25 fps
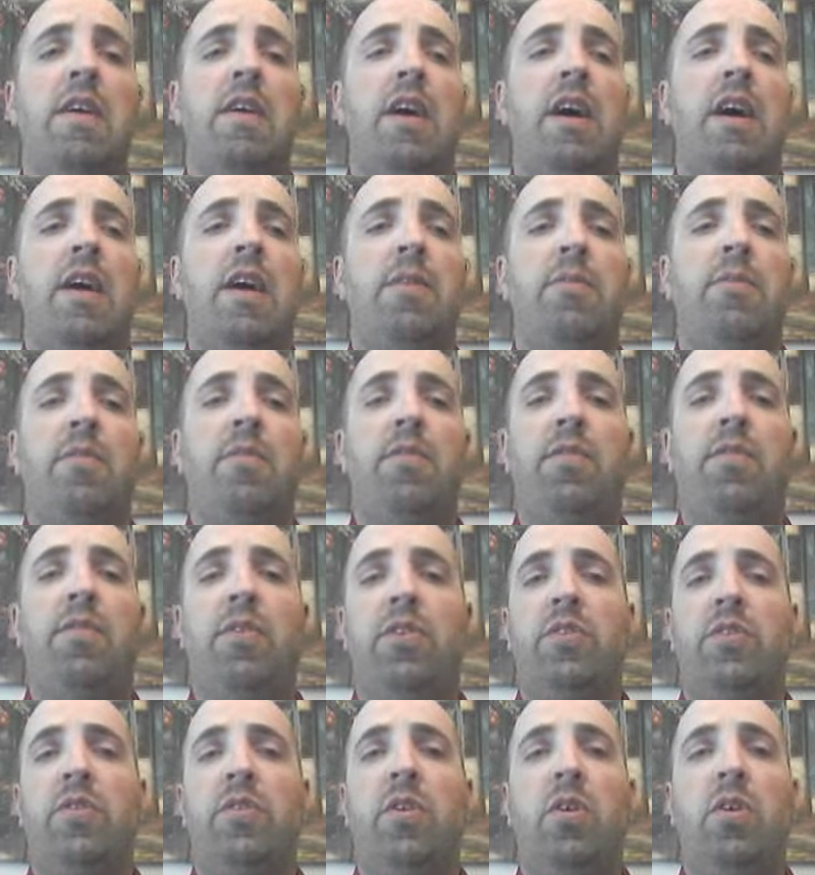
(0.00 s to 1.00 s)

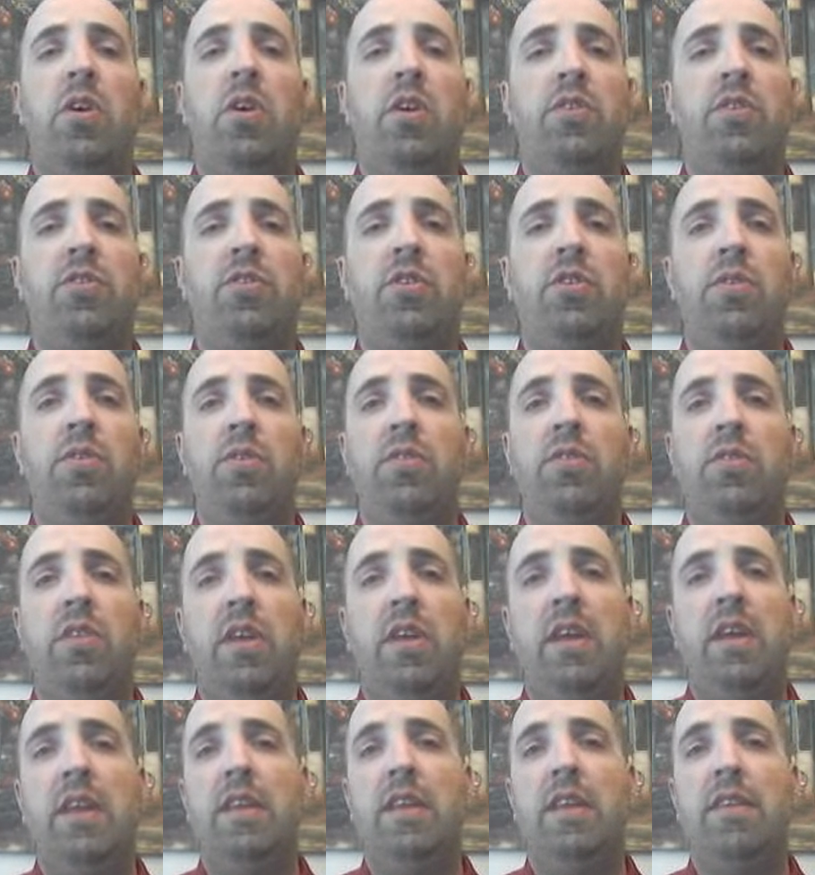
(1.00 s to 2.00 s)
First of all, our students
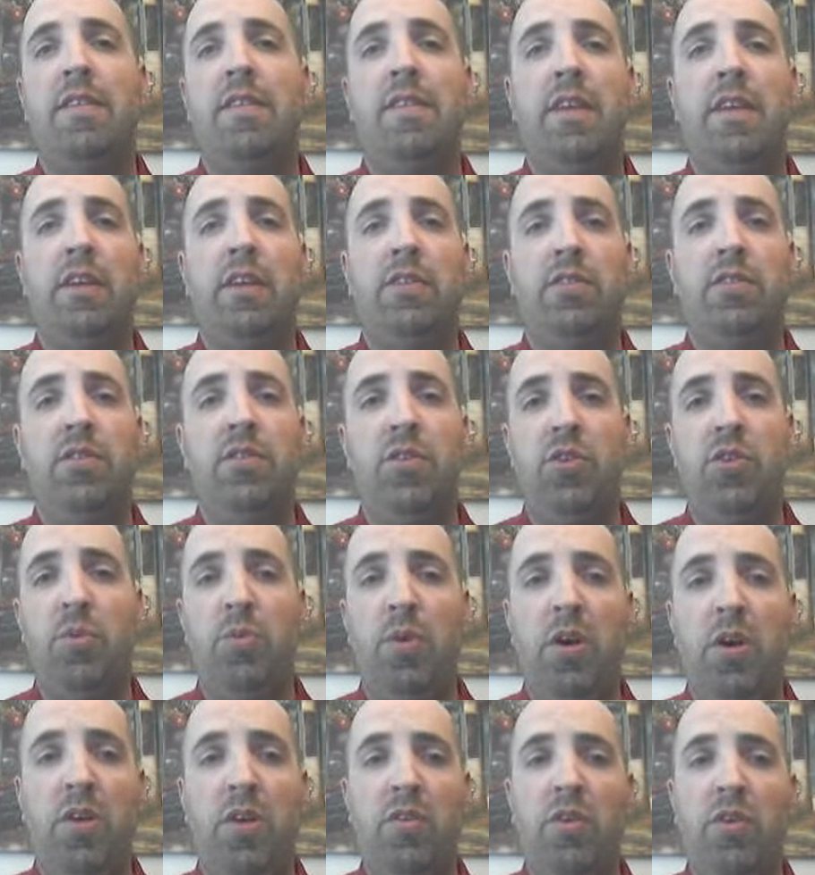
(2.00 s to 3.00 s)
in 6 through
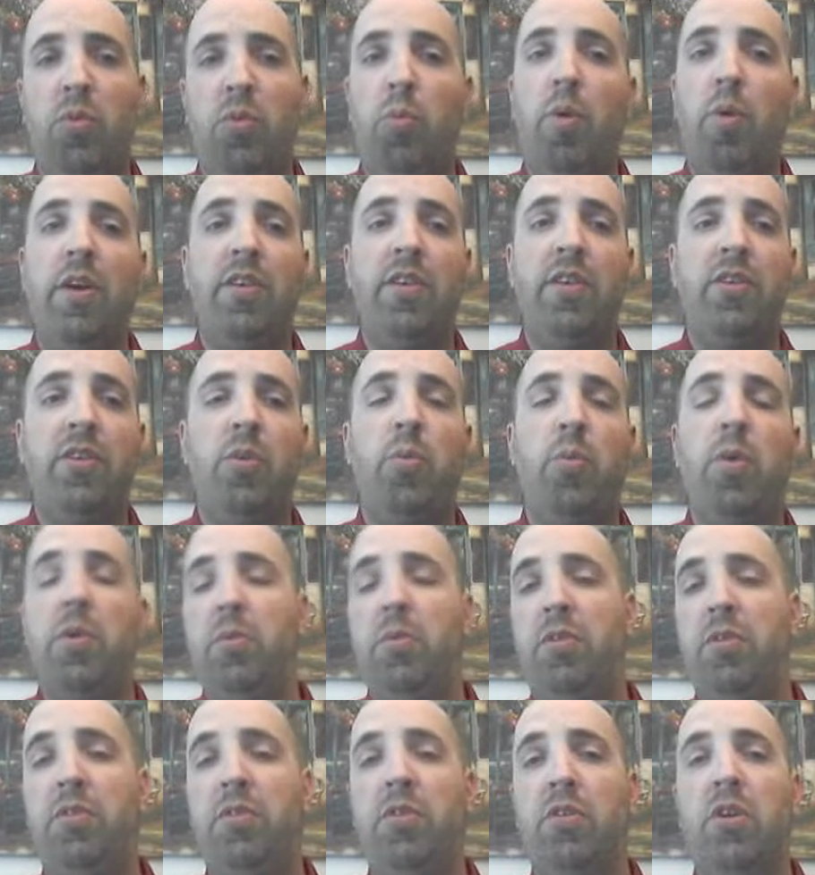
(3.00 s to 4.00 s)
12 are
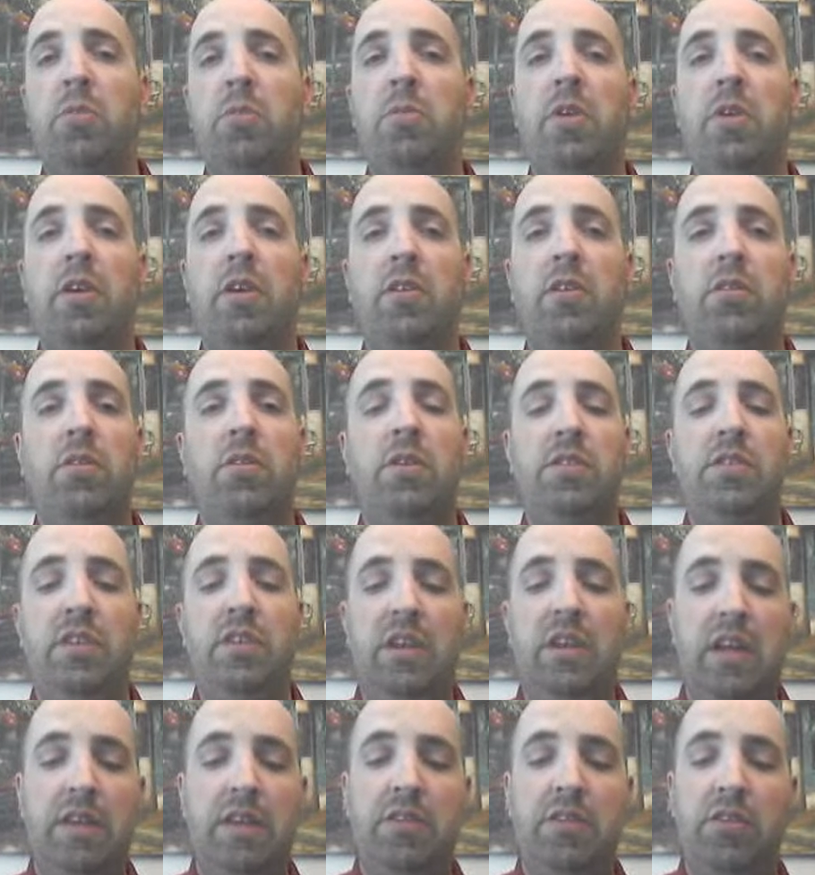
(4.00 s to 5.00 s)
one-to-one with Chromebooks. So each
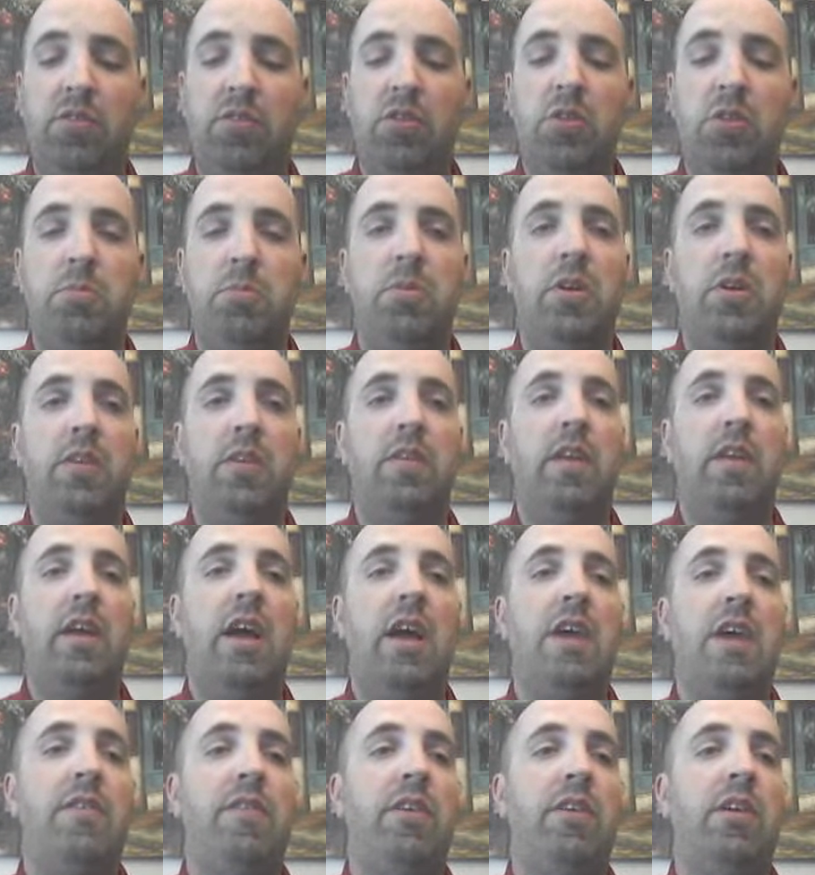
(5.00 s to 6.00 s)
kid has a Chromebook they
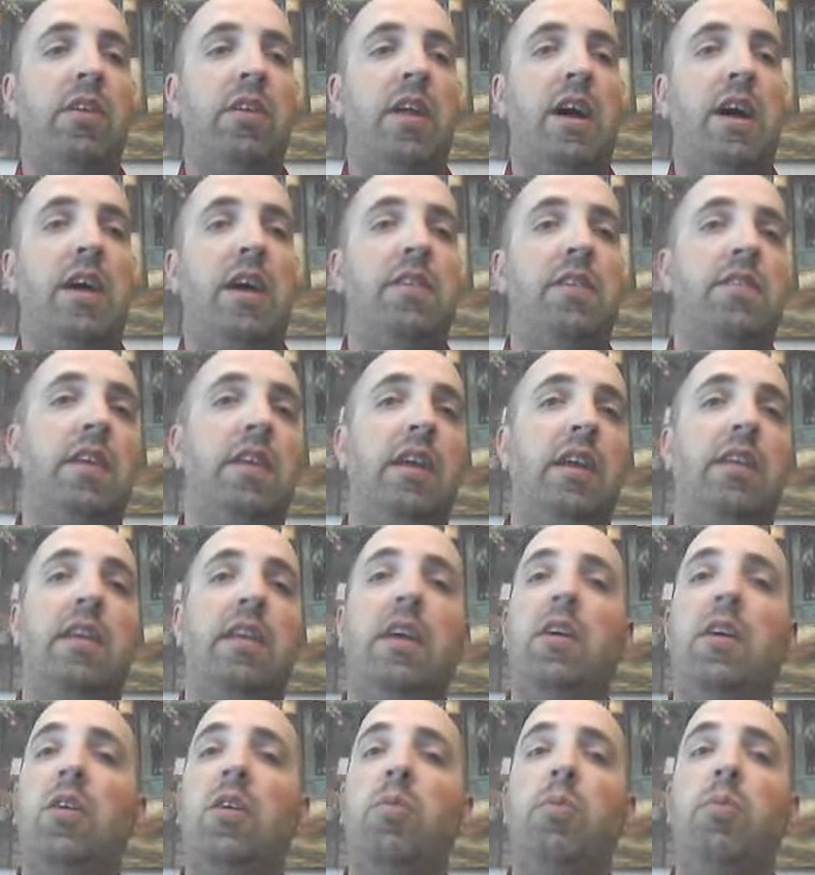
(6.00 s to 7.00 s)
have in class, they can
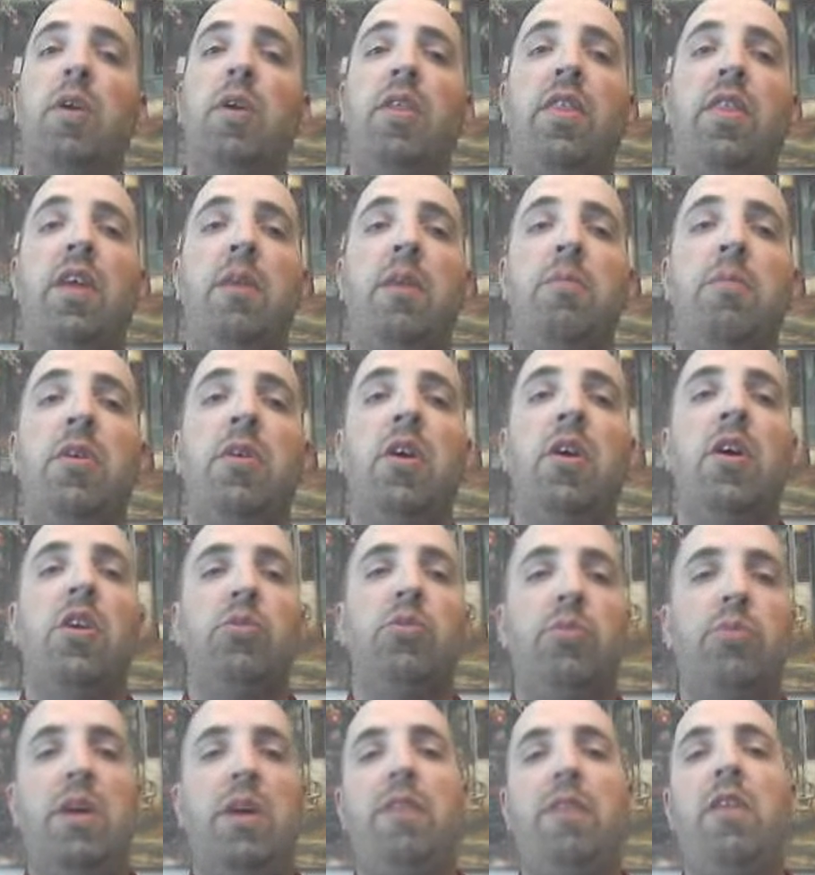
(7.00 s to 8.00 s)
take home with them.
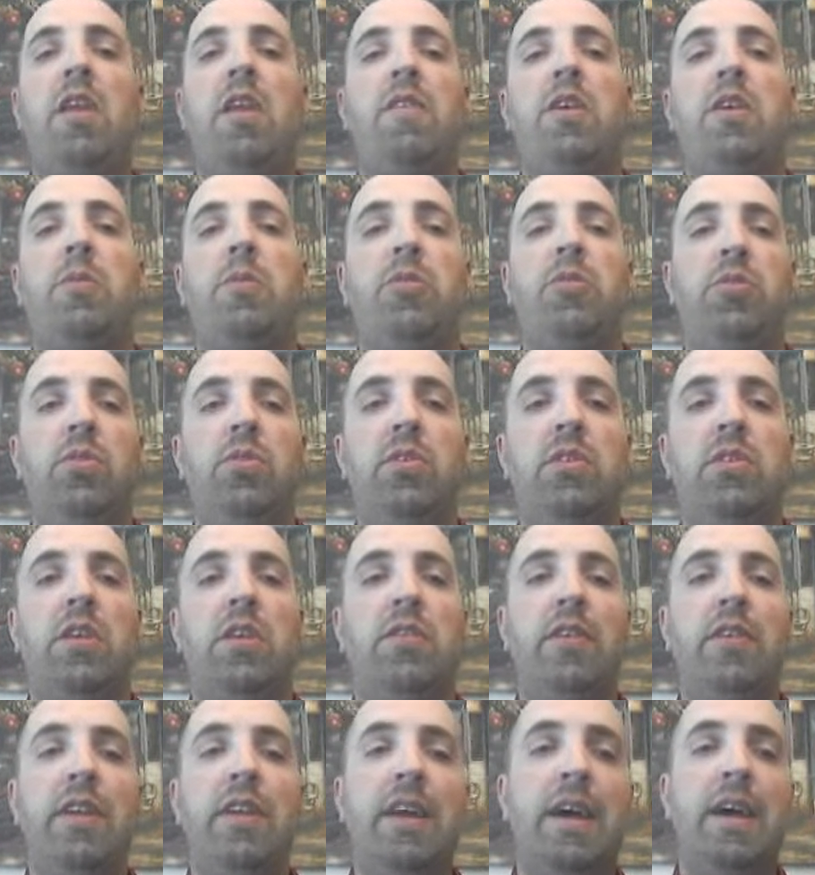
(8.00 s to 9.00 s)
So we have that available to us
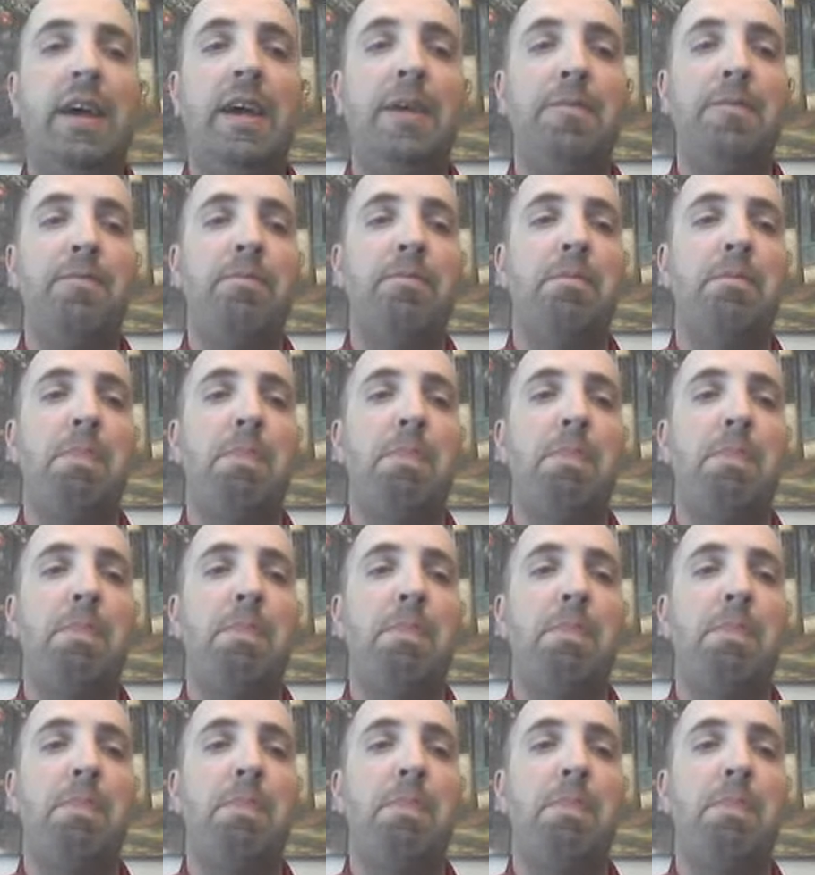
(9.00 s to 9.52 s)
every day.